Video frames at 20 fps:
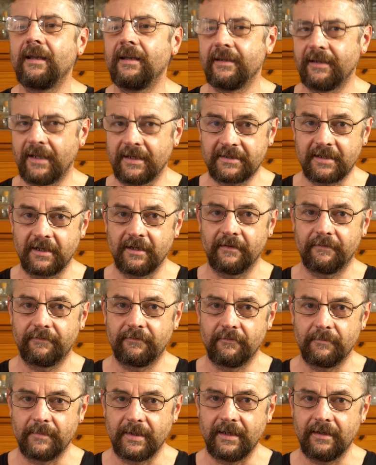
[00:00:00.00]
that's enough
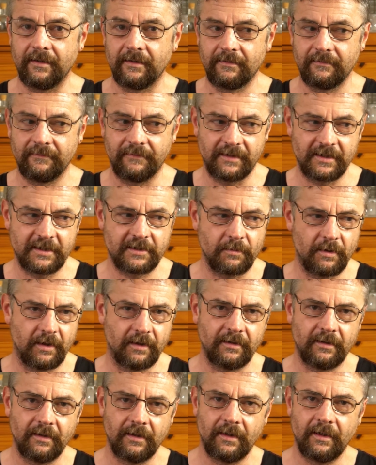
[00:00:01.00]
for me for this
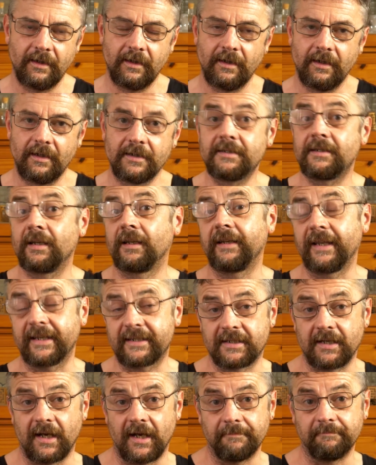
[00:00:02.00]
one. Till
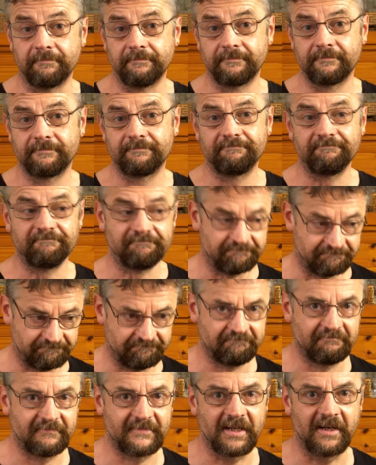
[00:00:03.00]
next time.
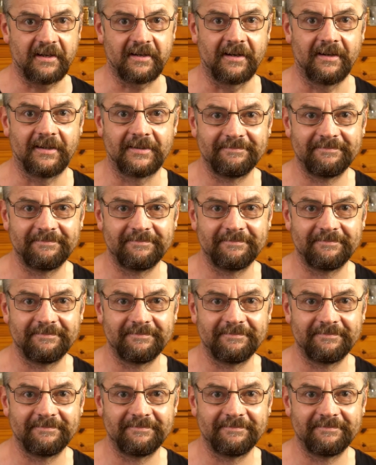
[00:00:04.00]
Ta-da.